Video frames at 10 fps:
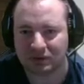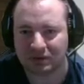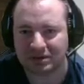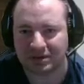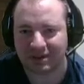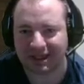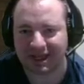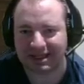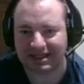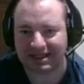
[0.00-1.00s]
So again,
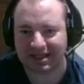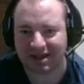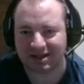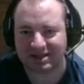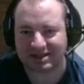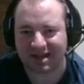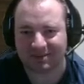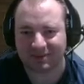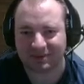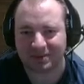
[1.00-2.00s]
this is a color gem.
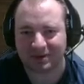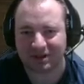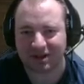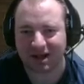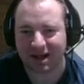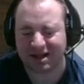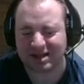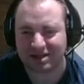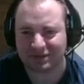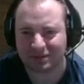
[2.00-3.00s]
You don't want to die in this
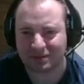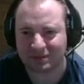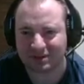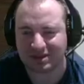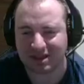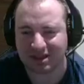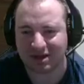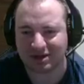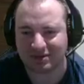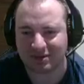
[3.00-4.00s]
level, just like the
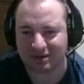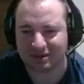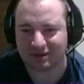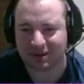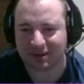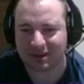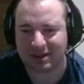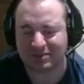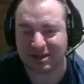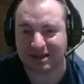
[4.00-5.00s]
last one.
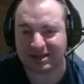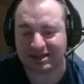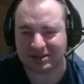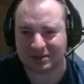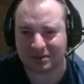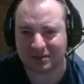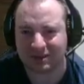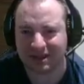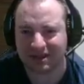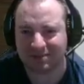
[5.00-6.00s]
That's why this is the
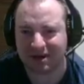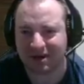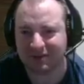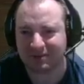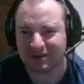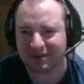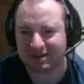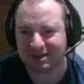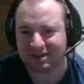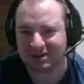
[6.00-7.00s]
gauntlet part of the one, because
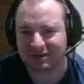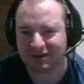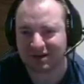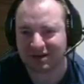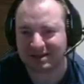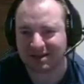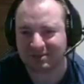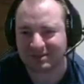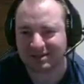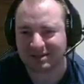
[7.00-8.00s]
there's a lot of colored
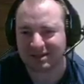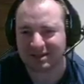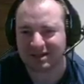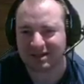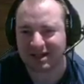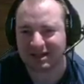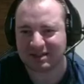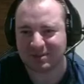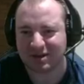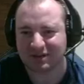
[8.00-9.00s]
gems in this
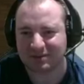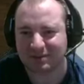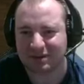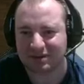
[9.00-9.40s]
part of the one.